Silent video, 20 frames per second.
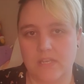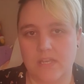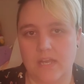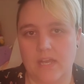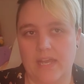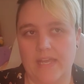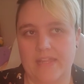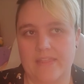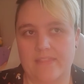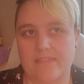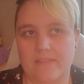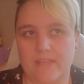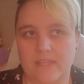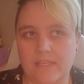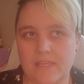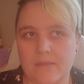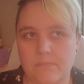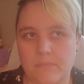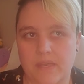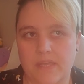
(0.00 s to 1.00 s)
I think
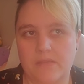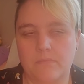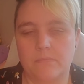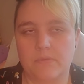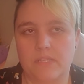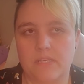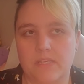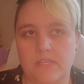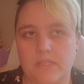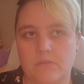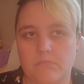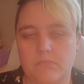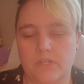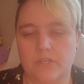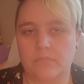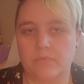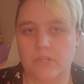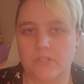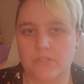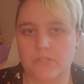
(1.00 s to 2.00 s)
it might be
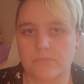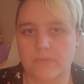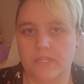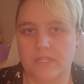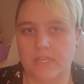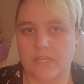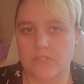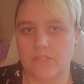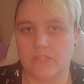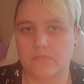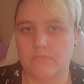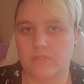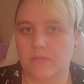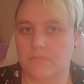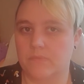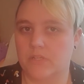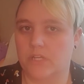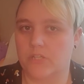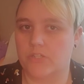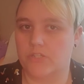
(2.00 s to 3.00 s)
blood pressure medication, but I'm
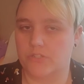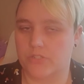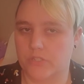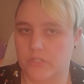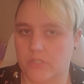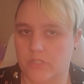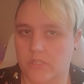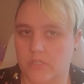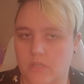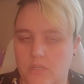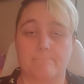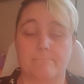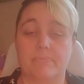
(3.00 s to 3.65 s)
not sure.